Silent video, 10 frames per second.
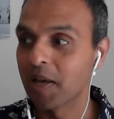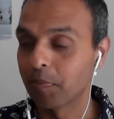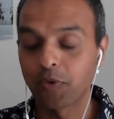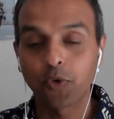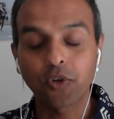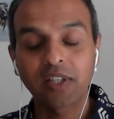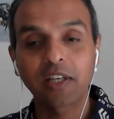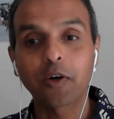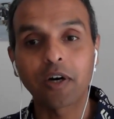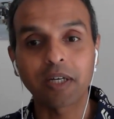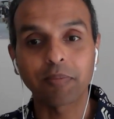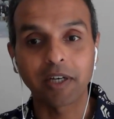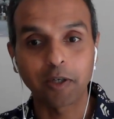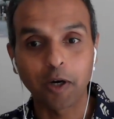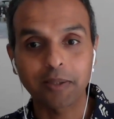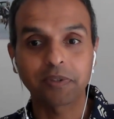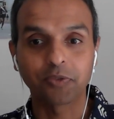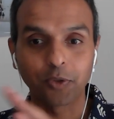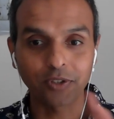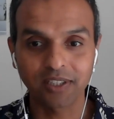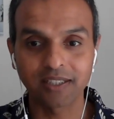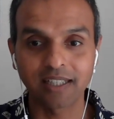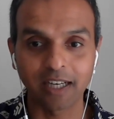Before they got up, I got up at 4:30.